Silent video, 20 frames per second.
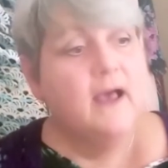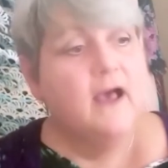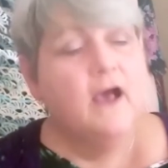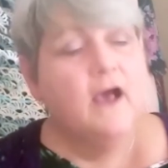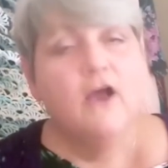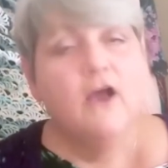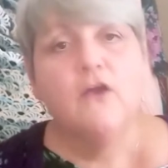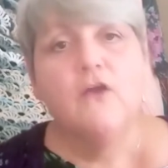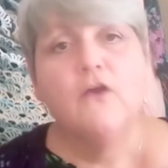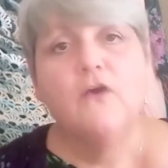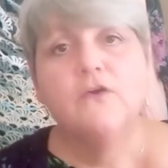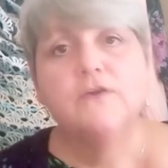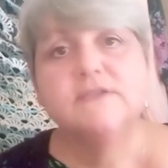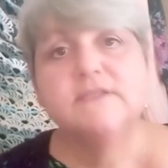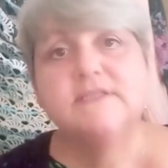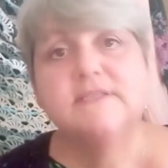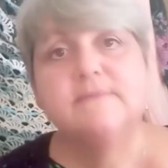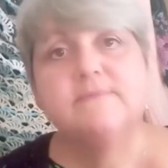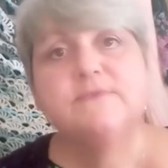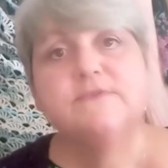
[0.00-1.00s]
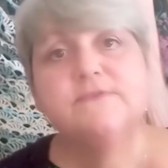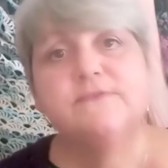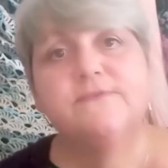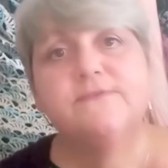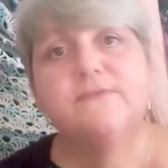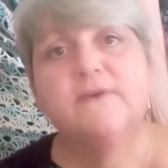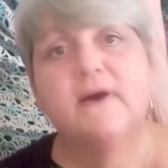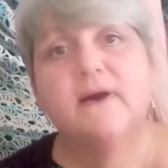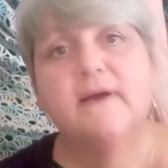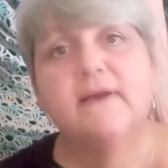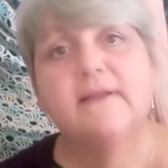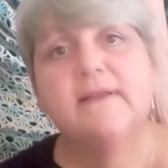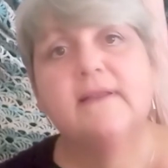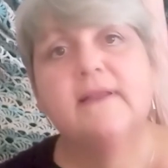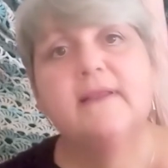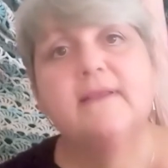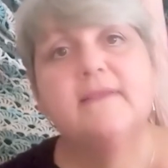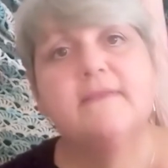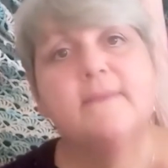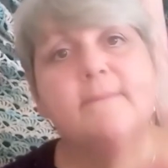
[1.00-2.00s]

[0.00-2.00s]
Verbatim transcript: I can't seem to find the